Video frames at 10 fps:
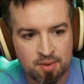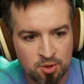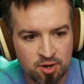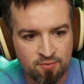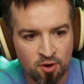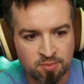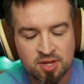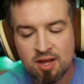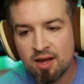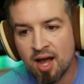community forum.
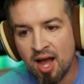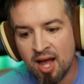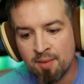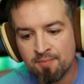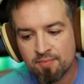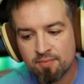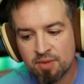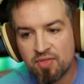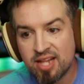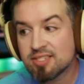Um,
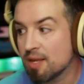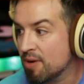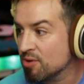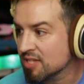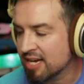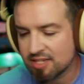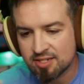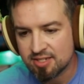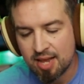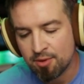But then somebody was like, just
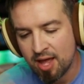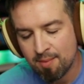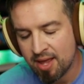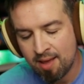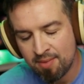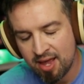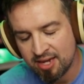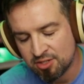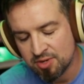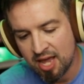disable N B
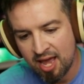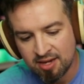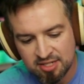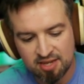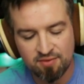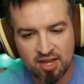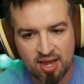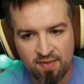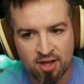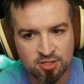A two K T
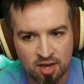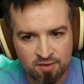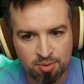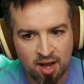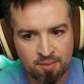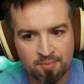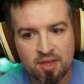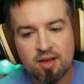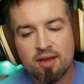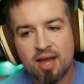V and that'll solve your problem.
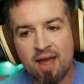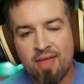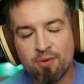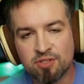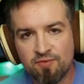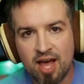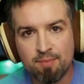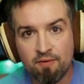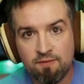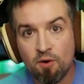And that was
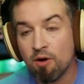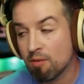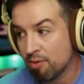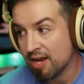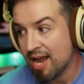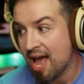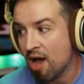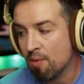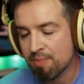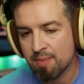fine before, but
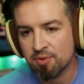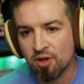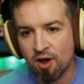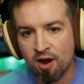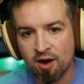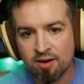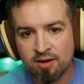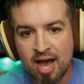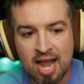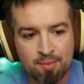now people are
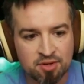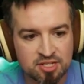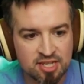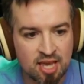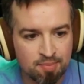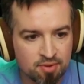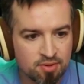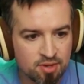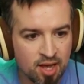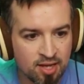not able to skip
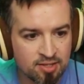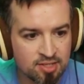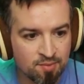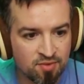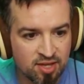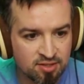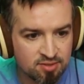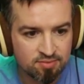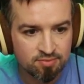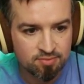uh, some of
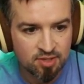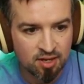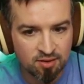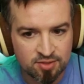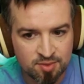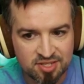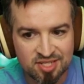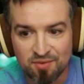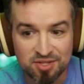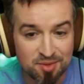these. Uh, some of these,
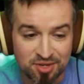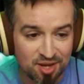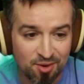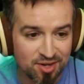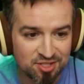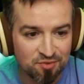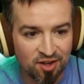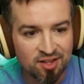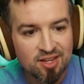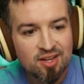some, for some reason, I want to watch Snowfall.